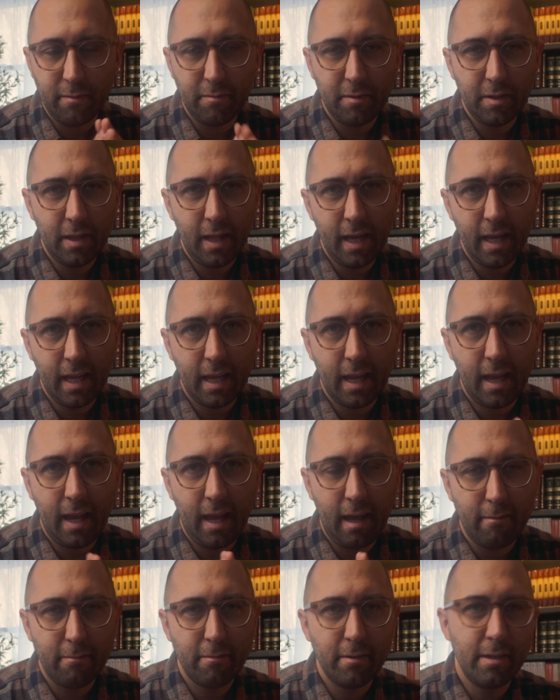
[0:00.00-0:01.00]
I feel like
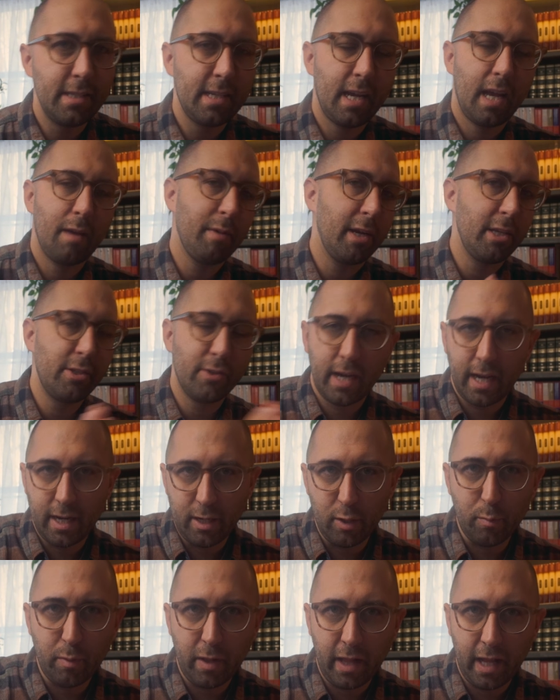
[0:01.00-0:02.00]
every time I try a
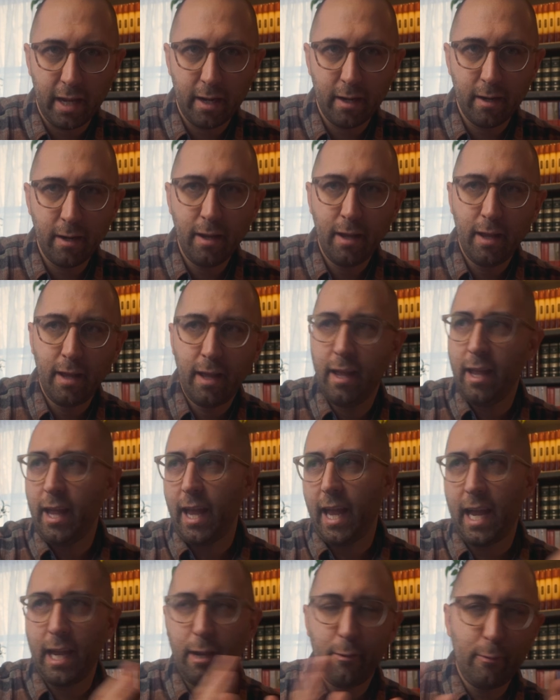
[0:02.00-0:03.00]
new planner,
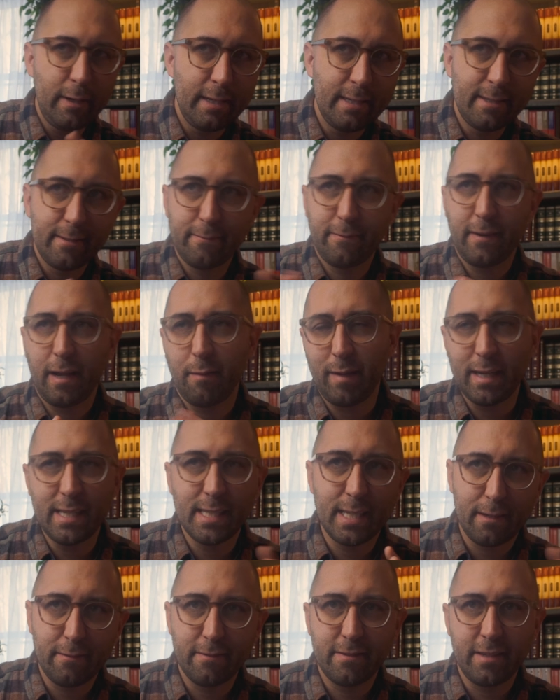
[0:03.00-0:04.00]
I always find
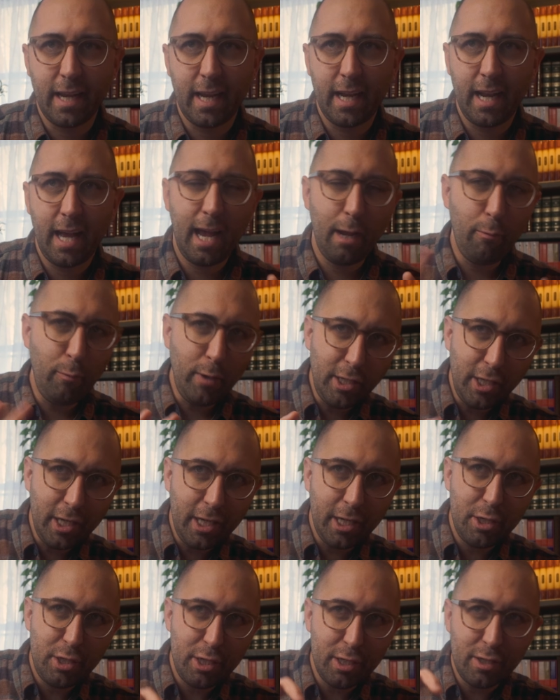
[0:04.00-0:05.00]
myself saying, I wish I
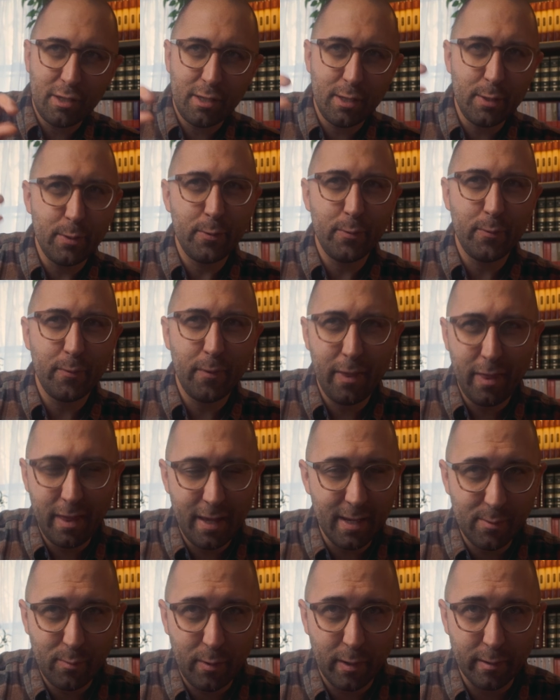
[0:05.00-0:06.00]
could just do
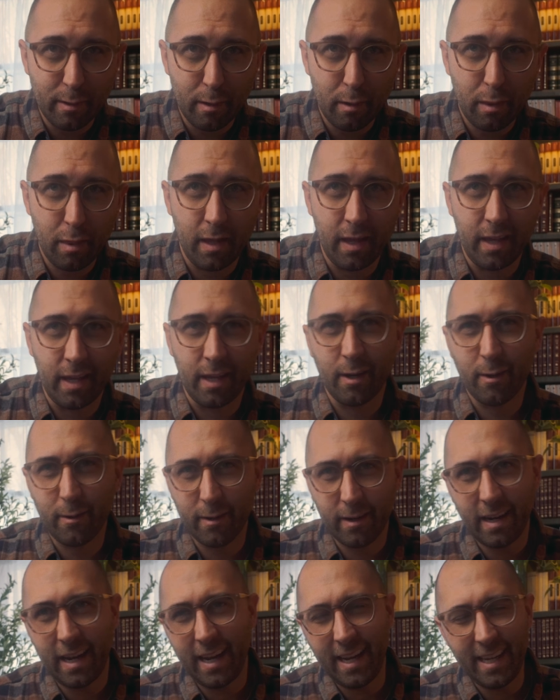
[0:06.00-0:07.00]
this one other thing,
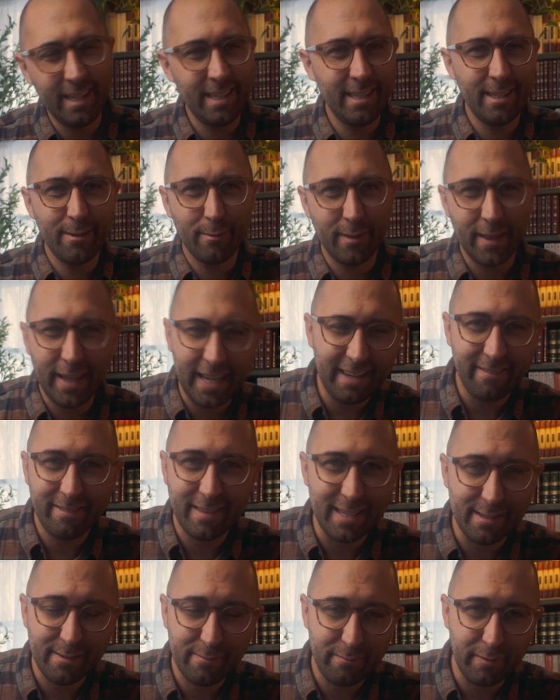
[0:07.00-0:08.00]
or I don't like
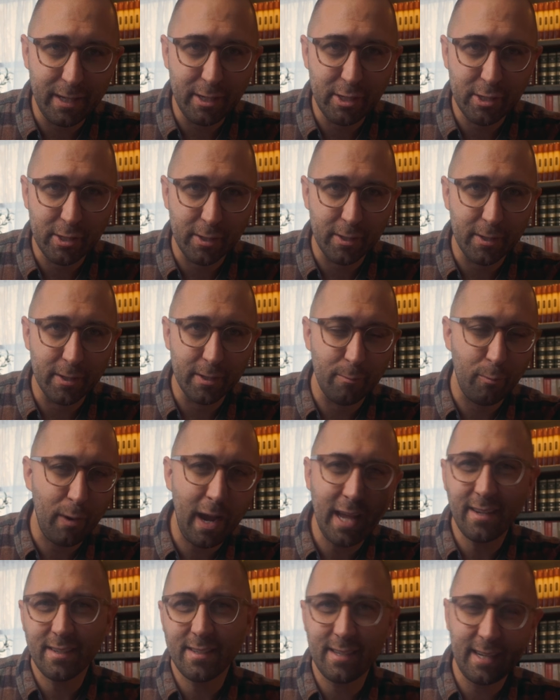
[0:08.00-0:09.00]
this feature.
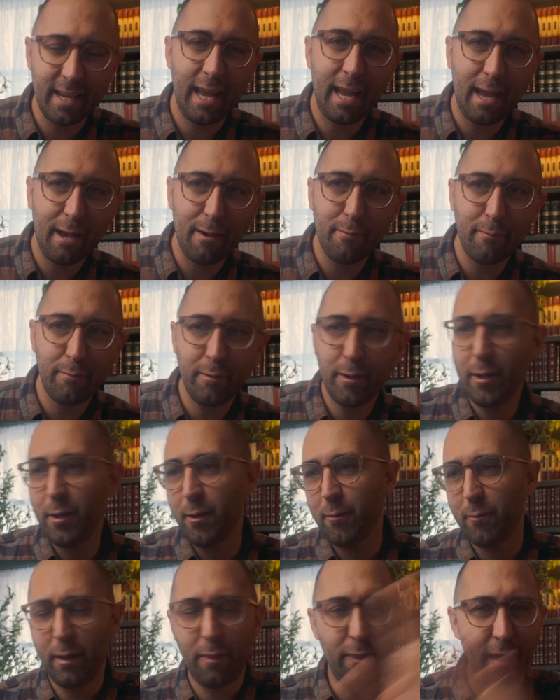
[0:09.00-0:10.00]
Why doesn't it have
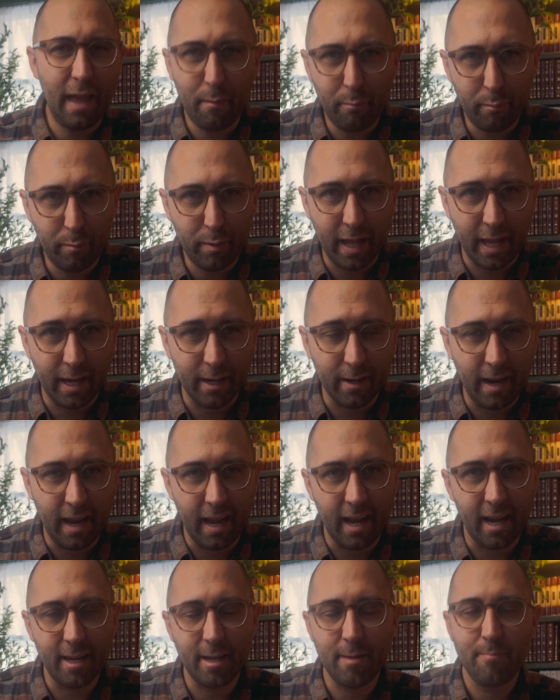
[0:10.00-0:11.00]
what that planner
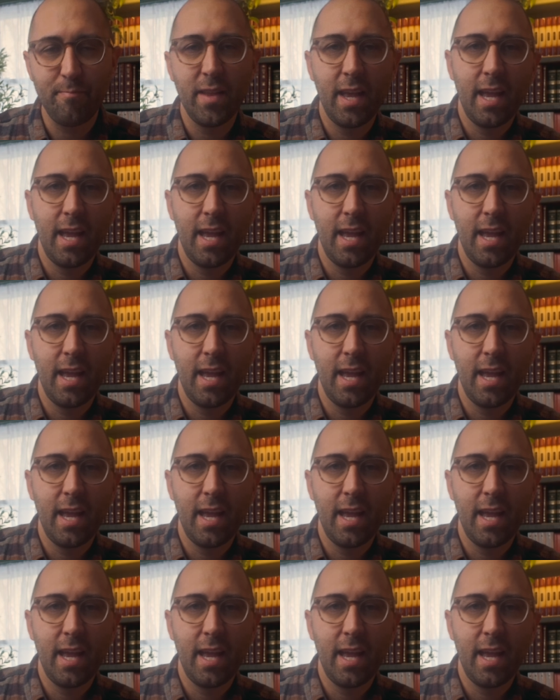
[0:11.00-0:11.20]
had?